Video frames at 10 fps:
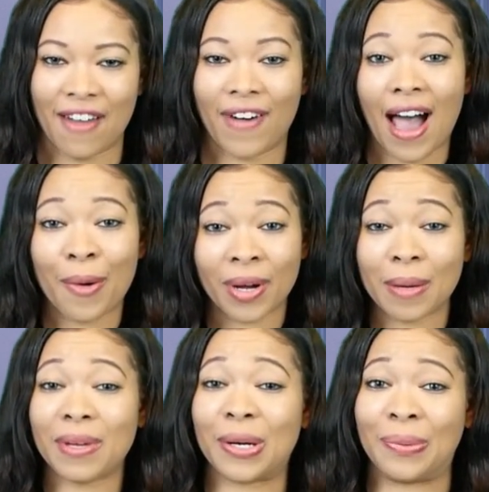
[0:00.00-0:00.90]
If I want
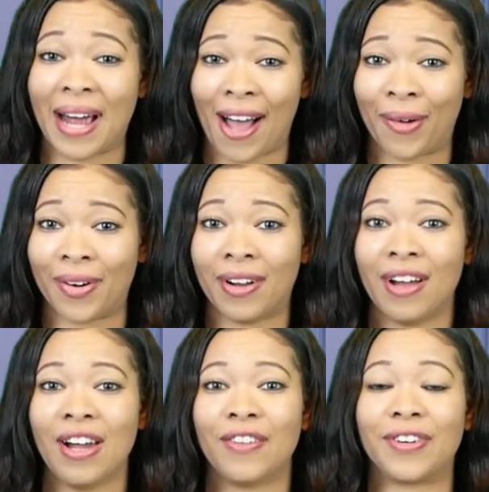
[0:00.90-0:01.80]
to be around
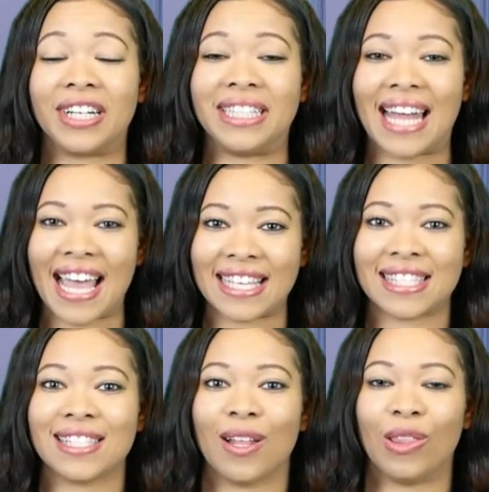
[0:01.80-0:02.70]
for a
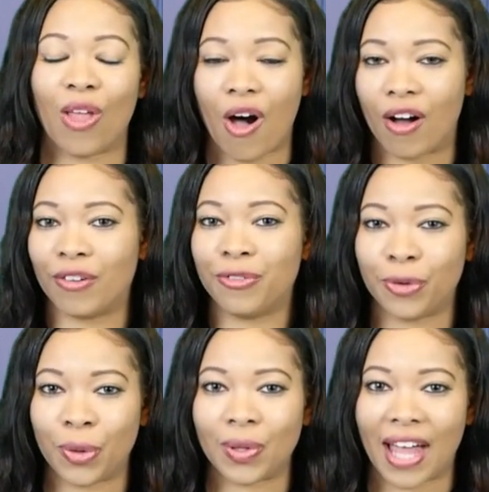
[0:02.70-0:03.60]
nice, long,
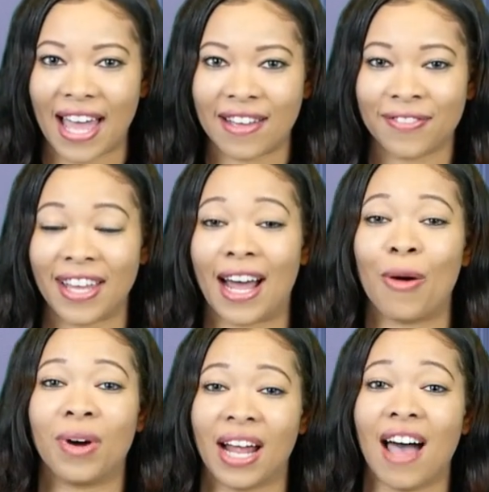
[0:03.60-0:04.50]
full life and
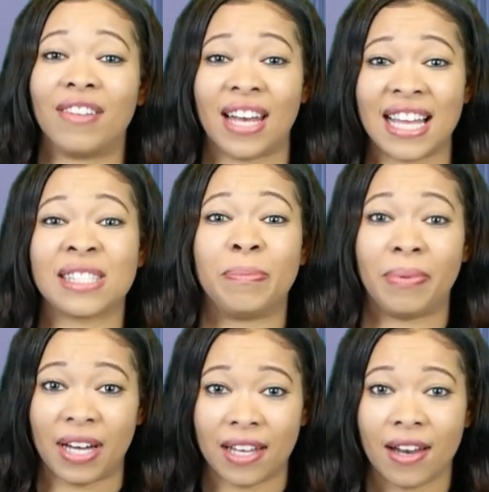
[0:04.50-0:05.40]
I want to have a nice
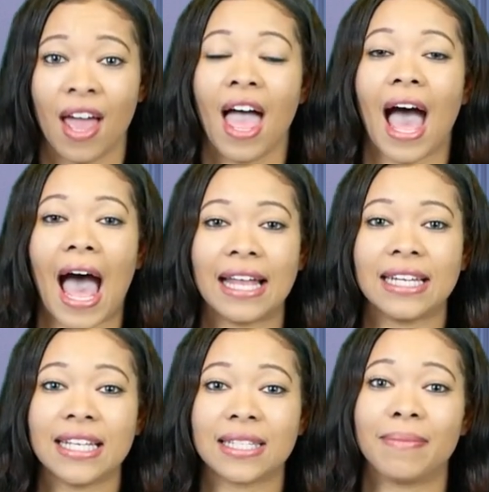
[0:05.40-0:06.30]
butt, I
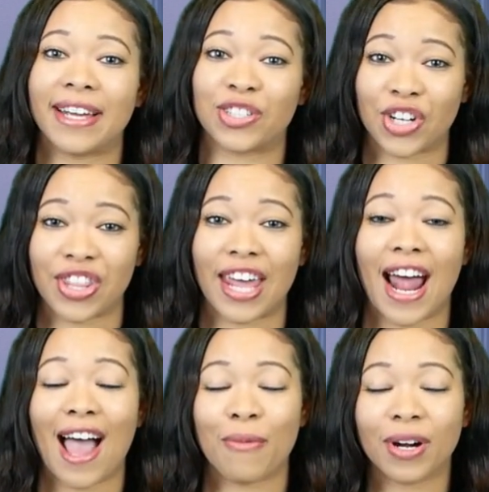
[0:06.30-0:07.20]
need to make sure
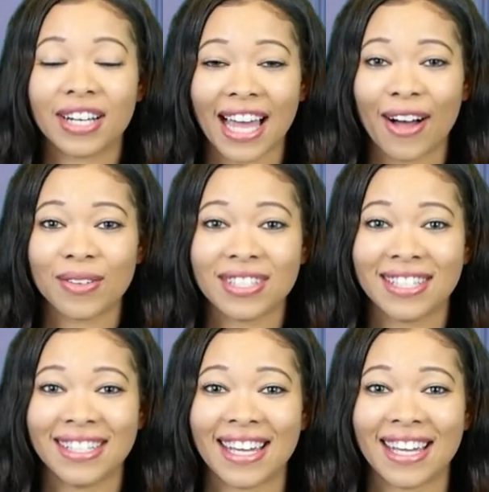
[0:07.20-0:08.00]
that I work out.